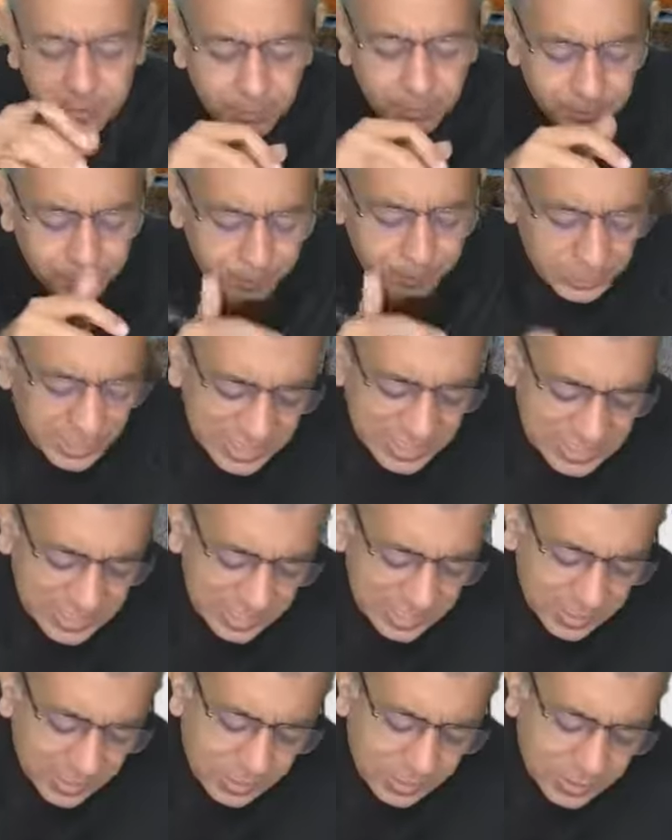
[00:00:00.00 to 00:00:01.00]

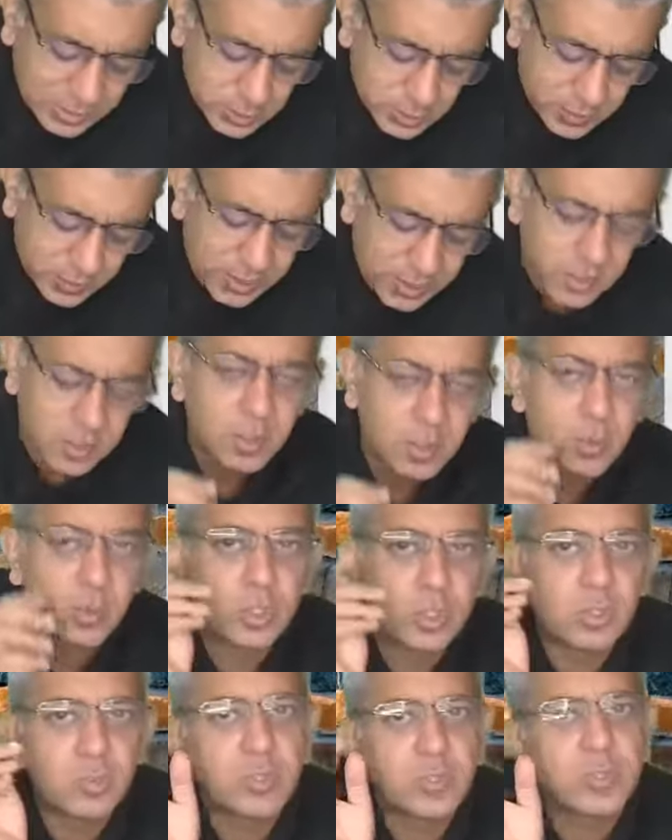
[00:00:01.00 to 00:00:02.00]
basically, this particular
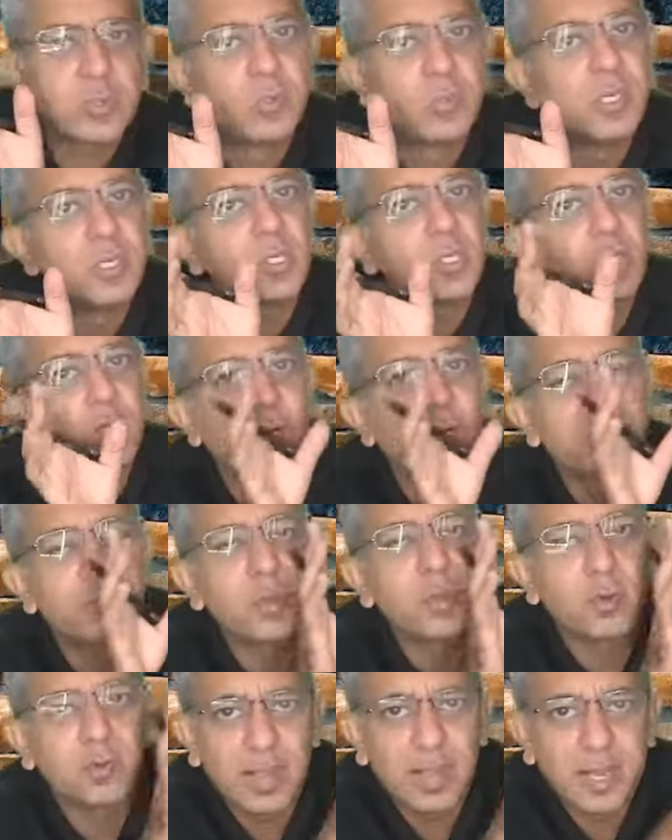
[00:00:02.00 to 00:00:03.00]
question was merger of
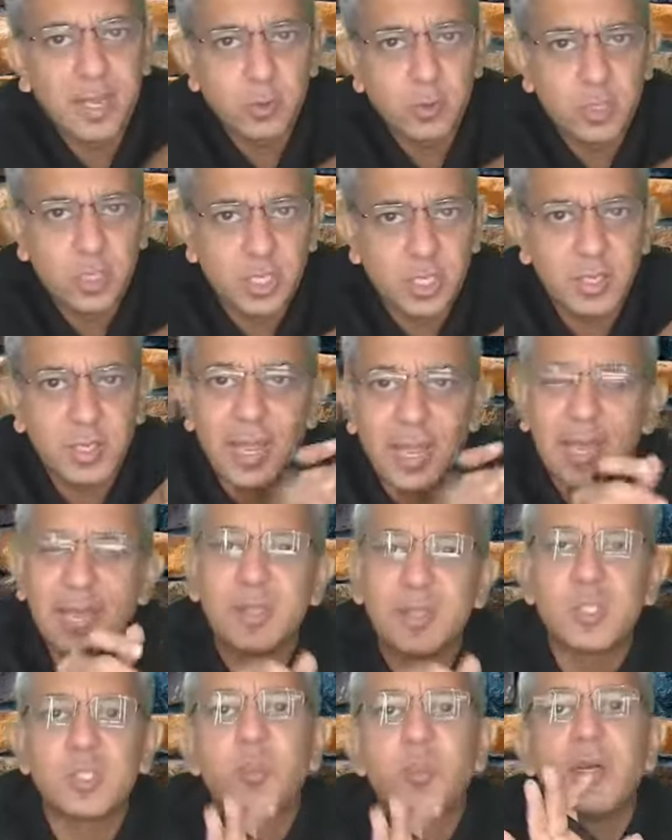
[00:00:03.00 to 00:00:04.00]
your value chain
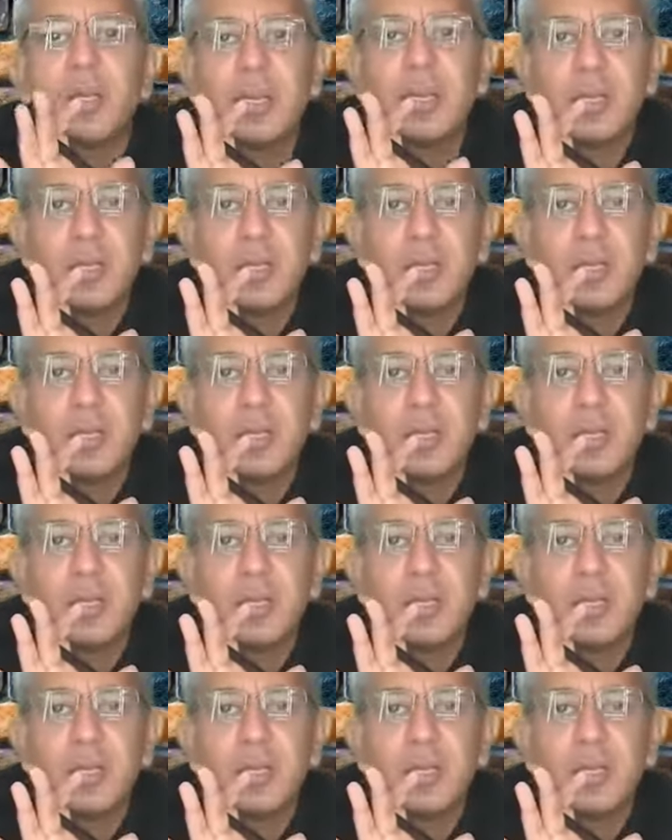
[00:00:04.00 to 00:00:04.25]
and this particular